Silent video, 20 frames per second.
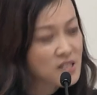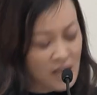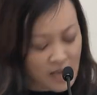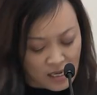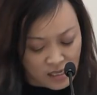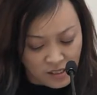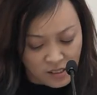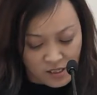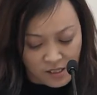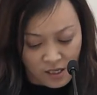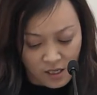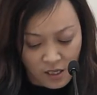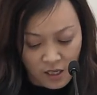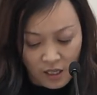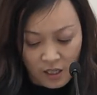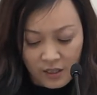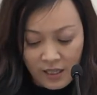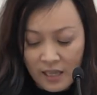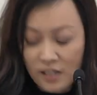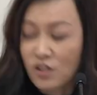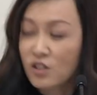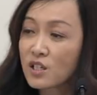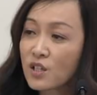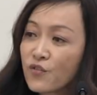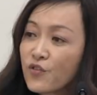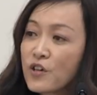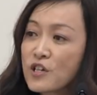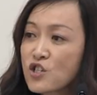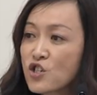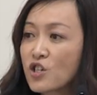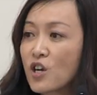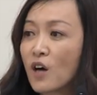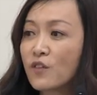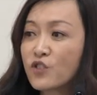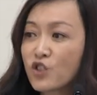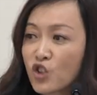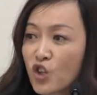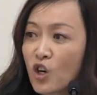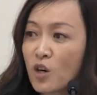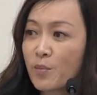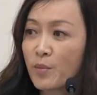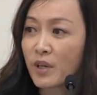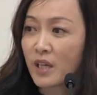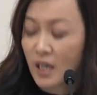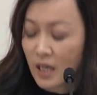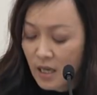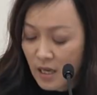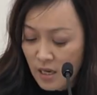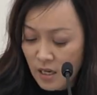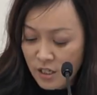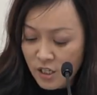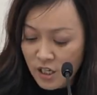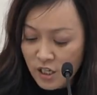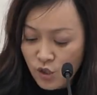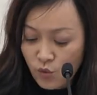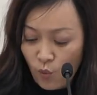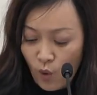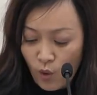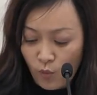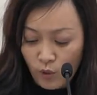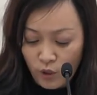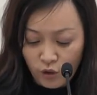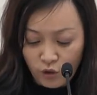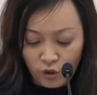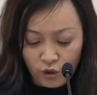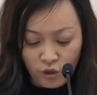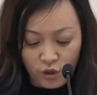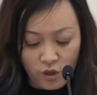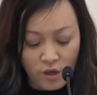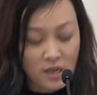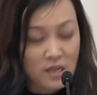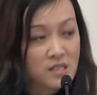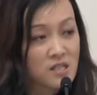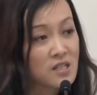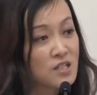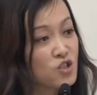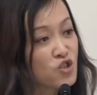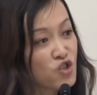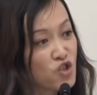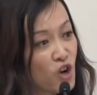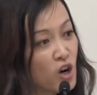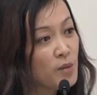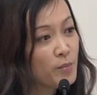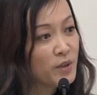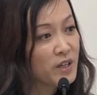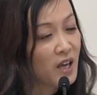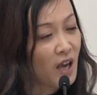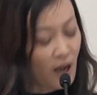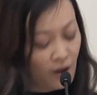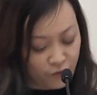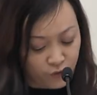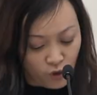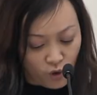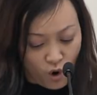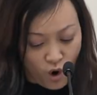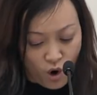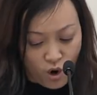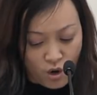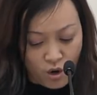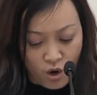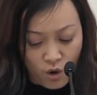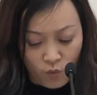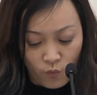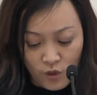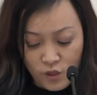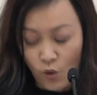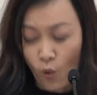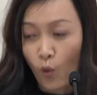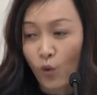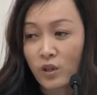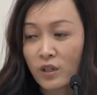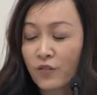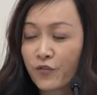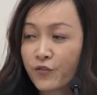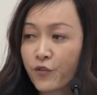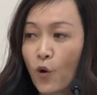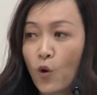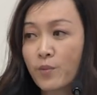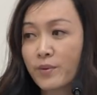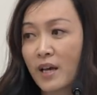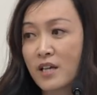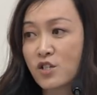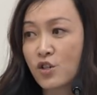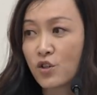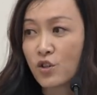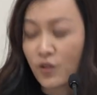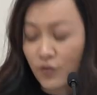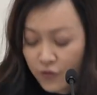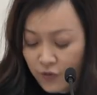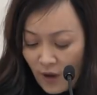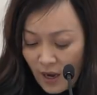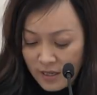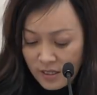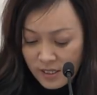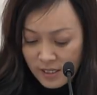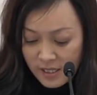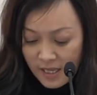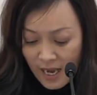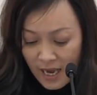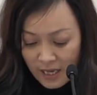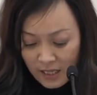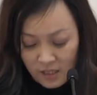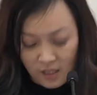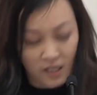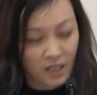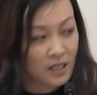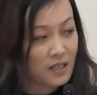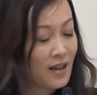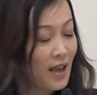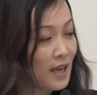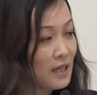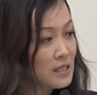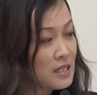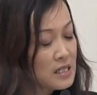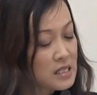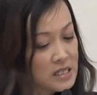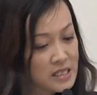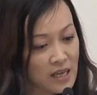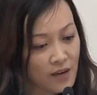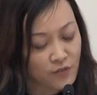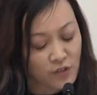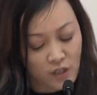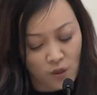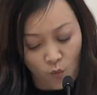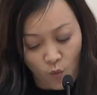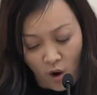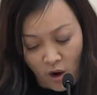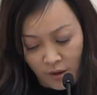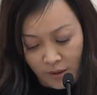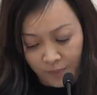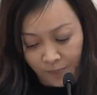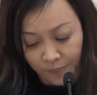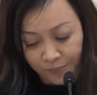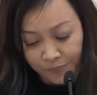sense then the division of Germany since World War II, since Germany, after all, was only formed as a unified state in 1871.